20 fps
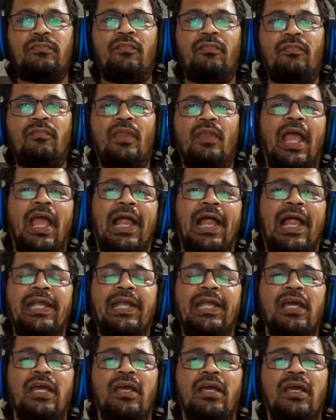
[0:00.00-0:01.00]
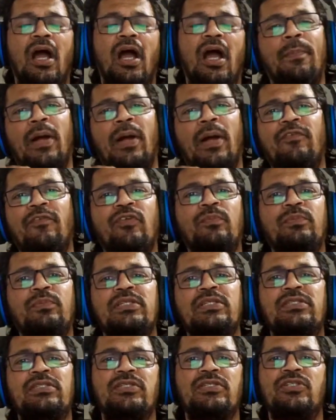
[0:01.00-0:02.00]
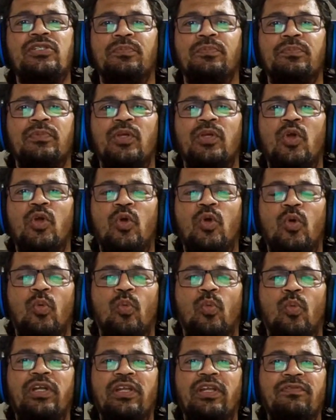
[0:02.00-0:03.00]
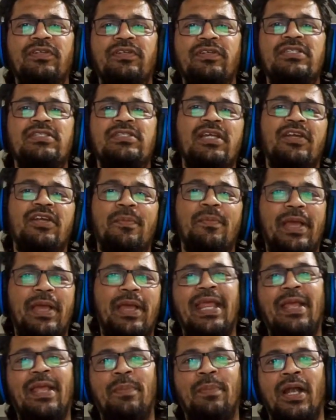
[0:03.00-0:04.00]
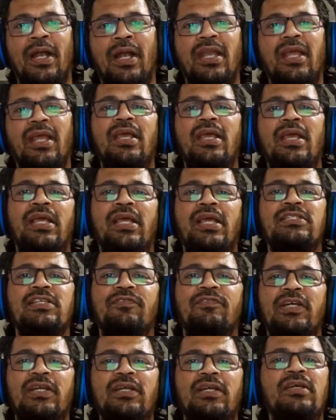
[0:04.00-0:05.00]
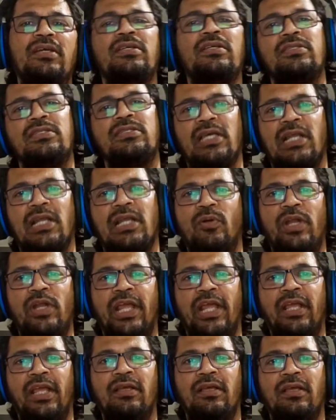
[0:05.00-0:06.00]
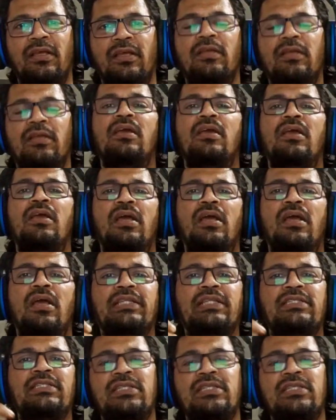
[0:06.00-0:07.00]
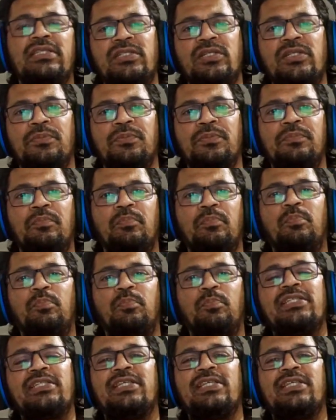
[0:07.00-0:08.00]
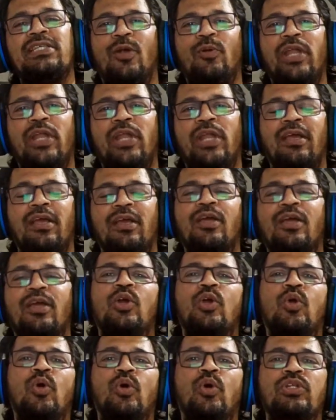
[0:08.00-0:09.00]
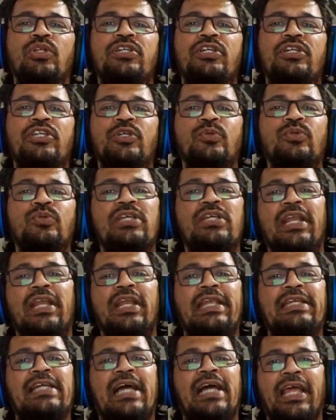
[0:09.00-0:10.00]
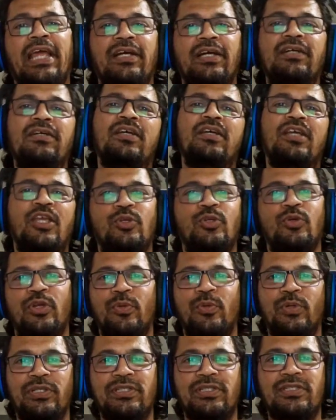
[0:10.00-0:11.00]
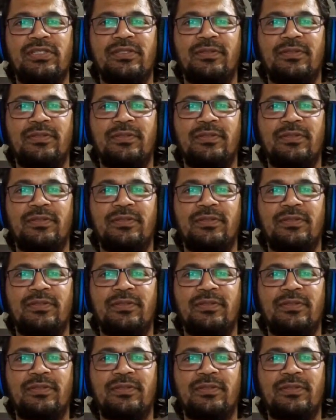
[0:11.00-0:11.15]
And apart from the system, whatever is the remaining part is our surrounding, and system plus surrounding constitutes our entire universe.